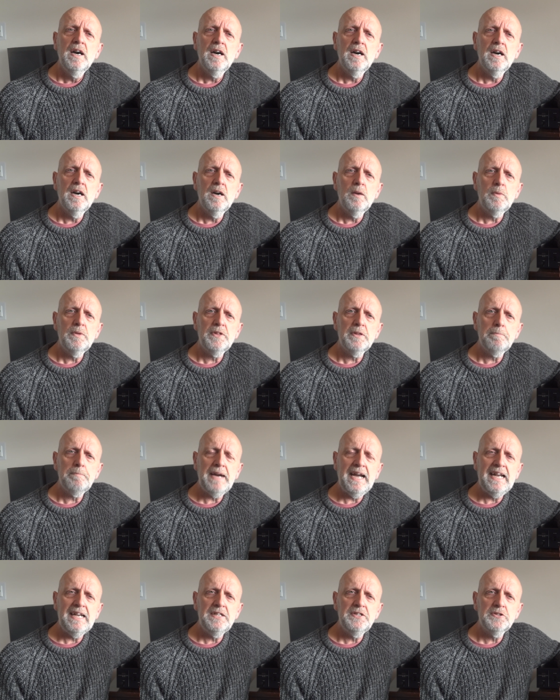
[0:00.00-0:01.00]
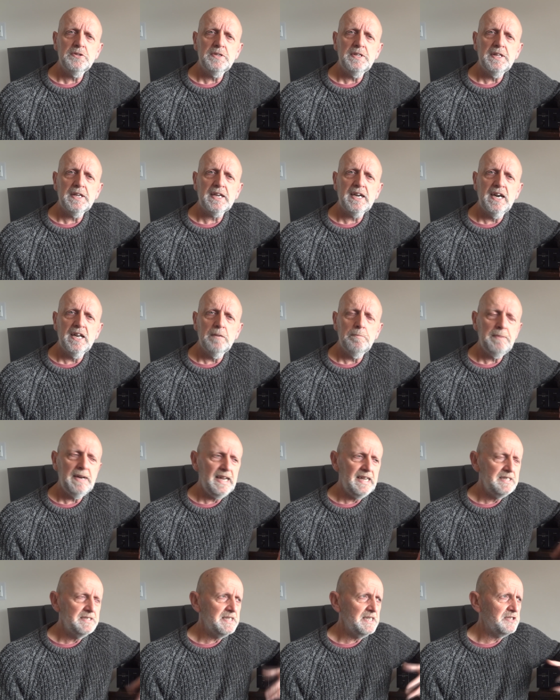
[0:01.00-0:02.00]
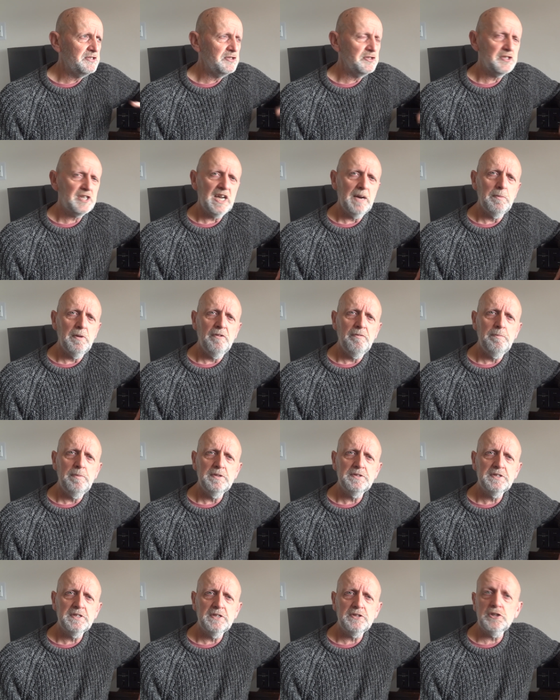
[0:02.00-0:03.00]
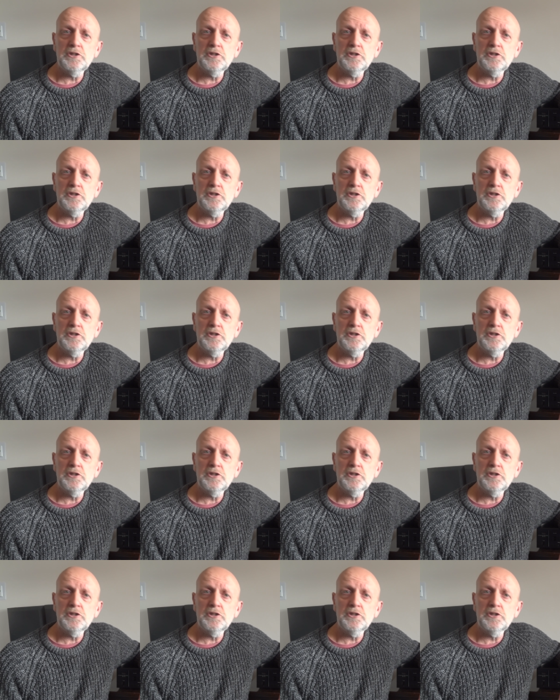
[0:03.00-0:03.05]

uh, with the bands on it, the colour bands, that's just come off but it uh,